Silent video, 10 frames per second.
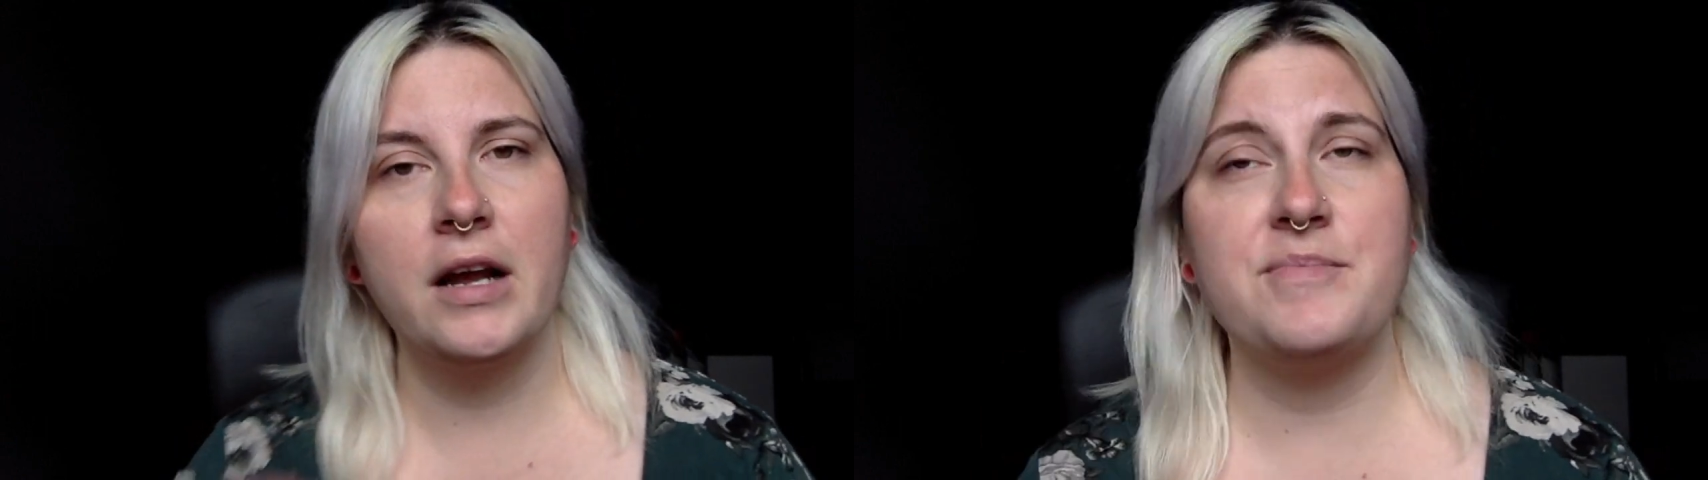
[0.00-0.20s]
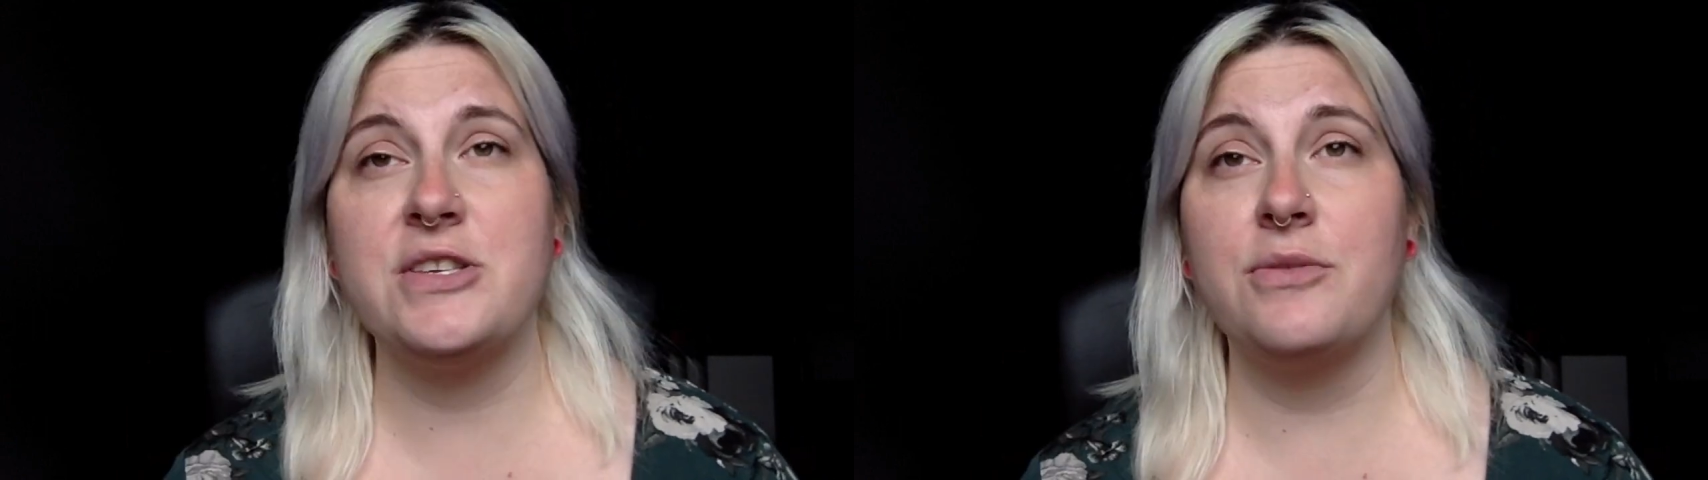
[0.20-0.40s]

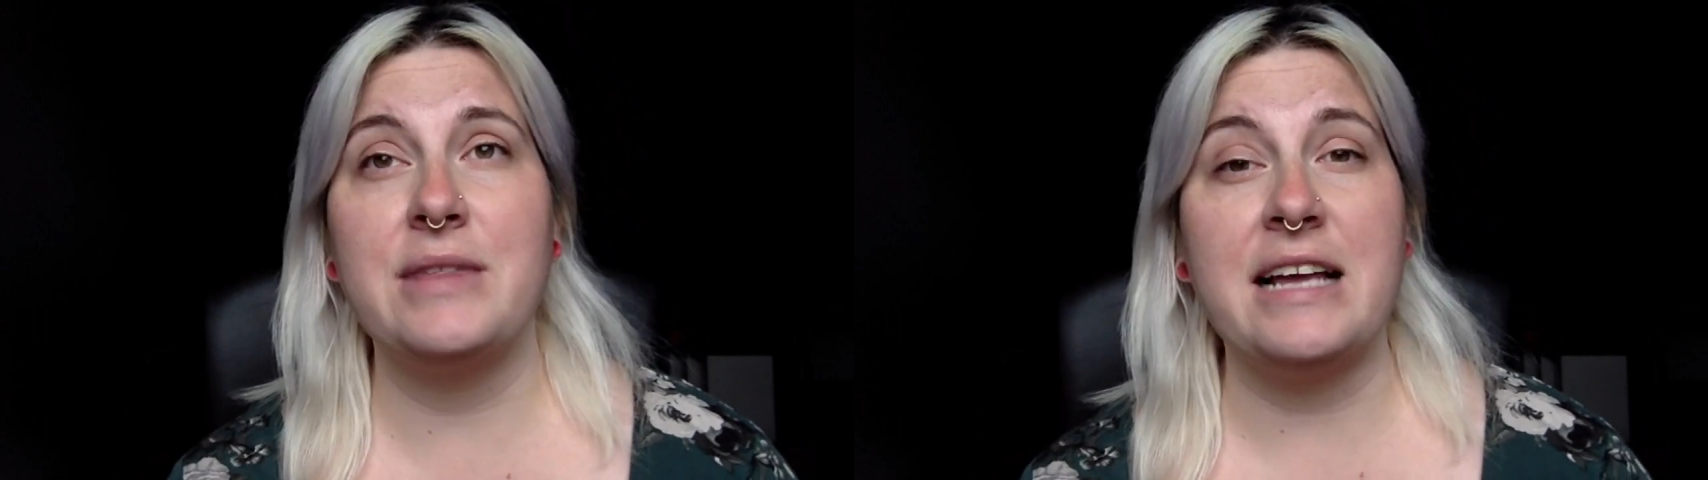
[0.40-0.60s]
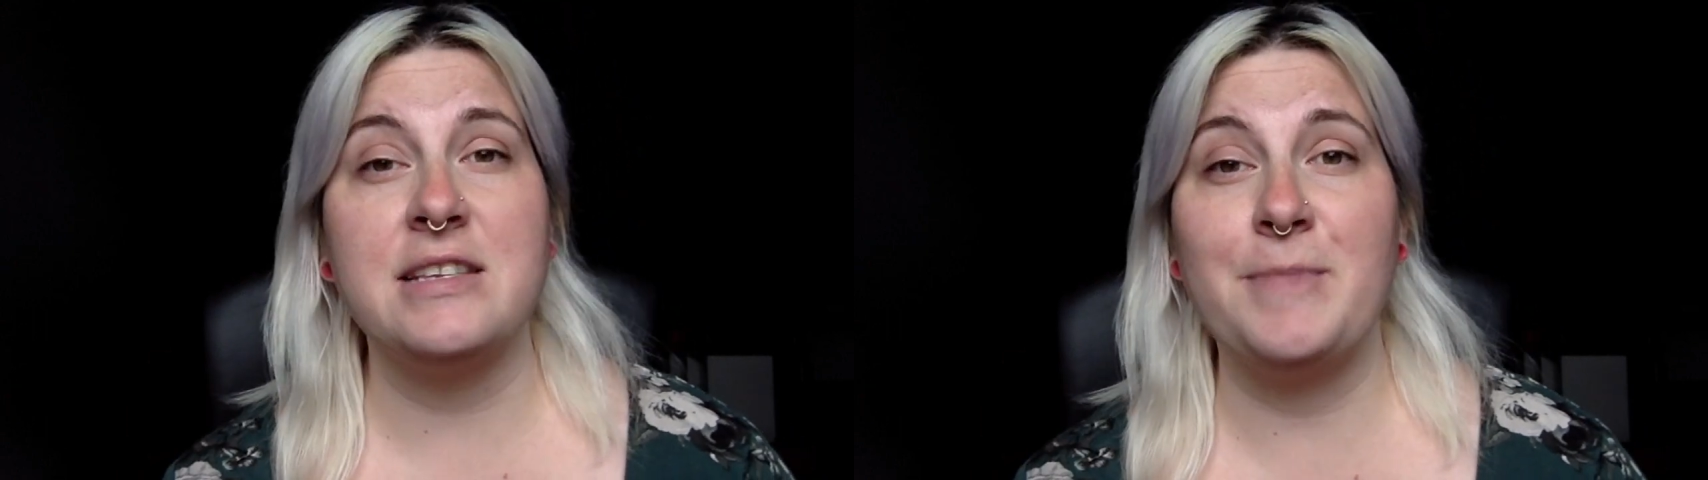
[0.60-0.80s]
So
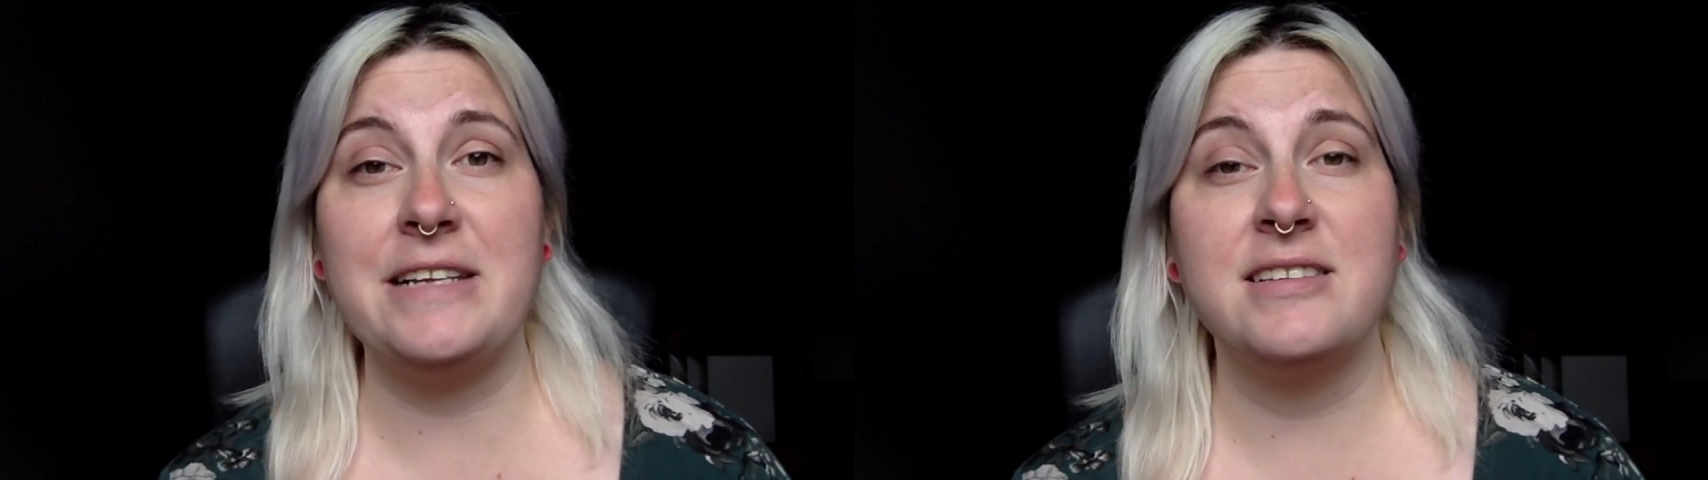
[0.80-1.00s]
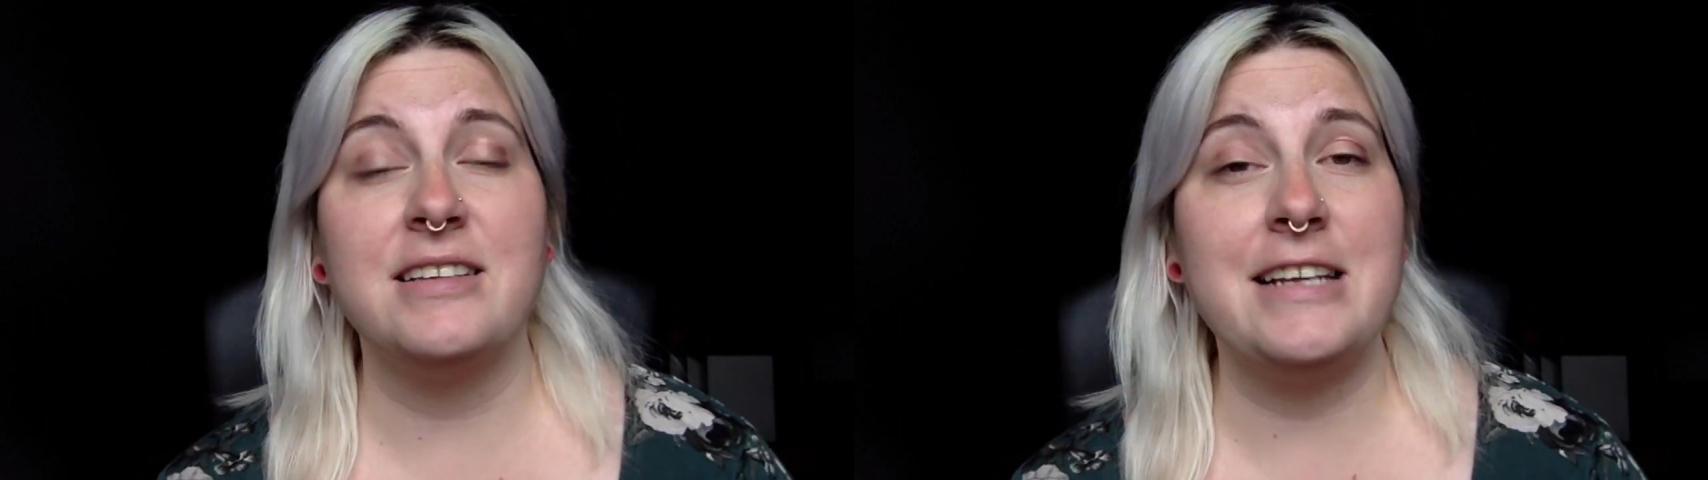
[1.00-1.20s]
that's
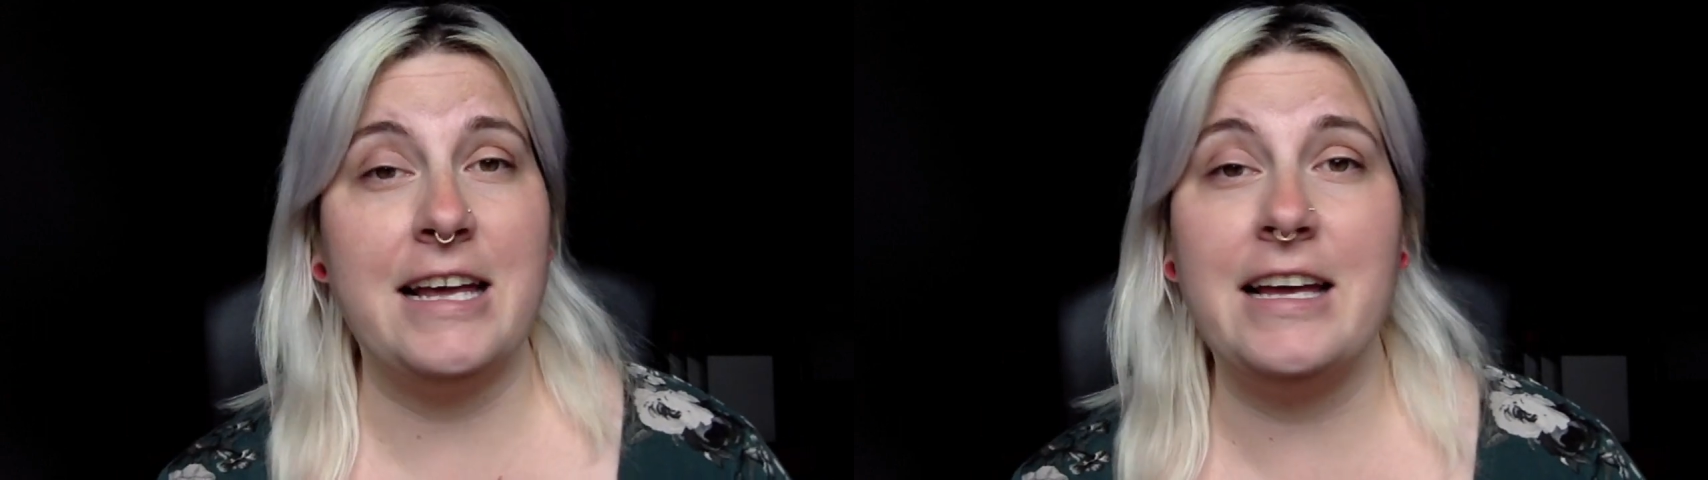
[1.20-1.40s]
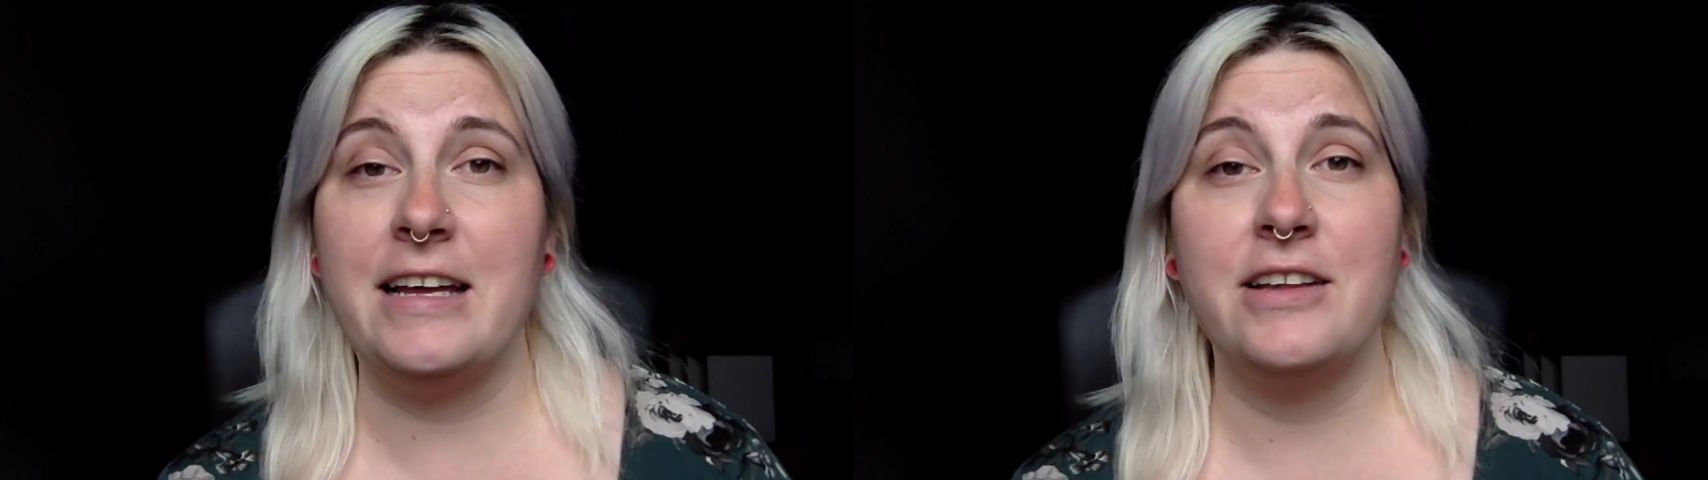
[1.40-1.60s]
basically
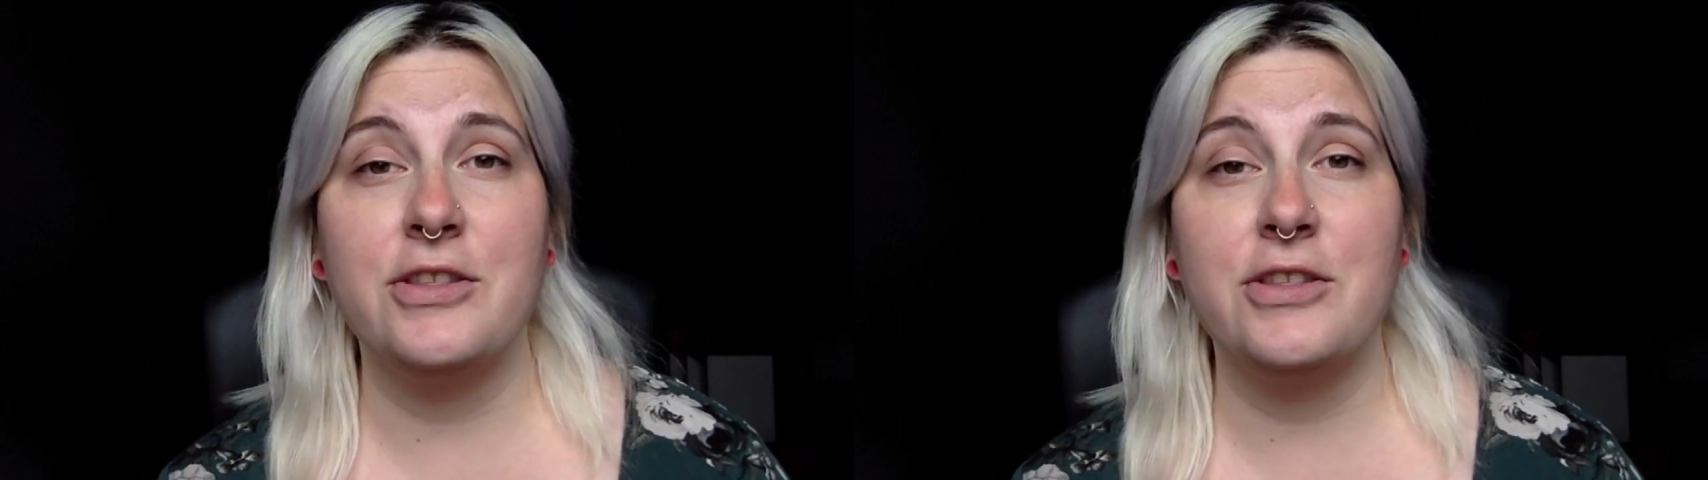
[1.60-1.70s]
it.